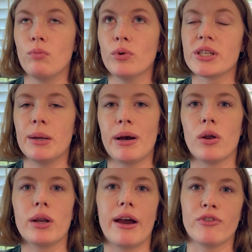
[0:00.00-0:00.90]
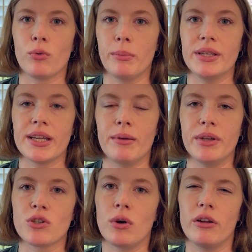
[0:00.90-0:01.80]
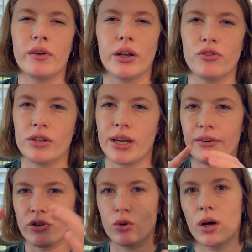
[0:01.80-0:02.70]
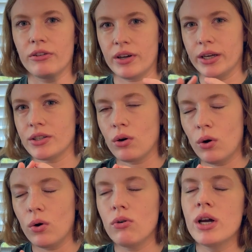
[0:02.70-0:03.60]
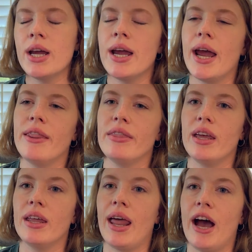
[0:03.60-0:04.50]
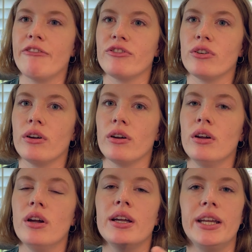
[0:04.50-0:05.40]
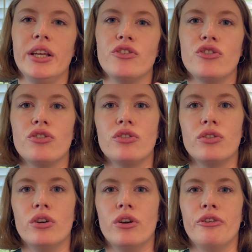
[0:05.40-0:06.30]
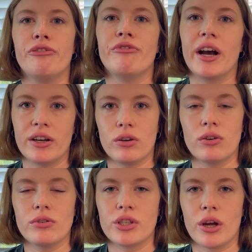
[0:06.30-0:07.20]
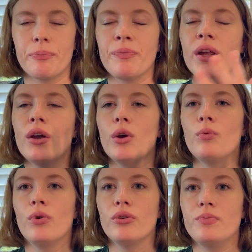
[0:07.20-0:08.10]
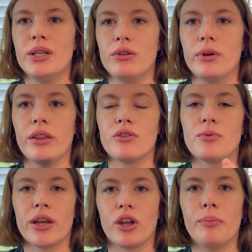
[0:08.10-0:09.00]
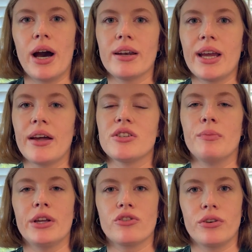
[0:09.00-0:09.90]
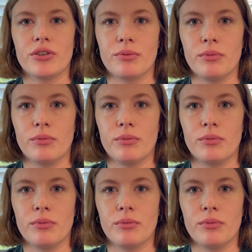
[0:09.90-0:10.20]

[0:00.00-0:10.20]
We'll see about after women's and men's qualifying or just after qualifying as a whole, and then after each final. So we'll be doing those regular podcasts, so make sure to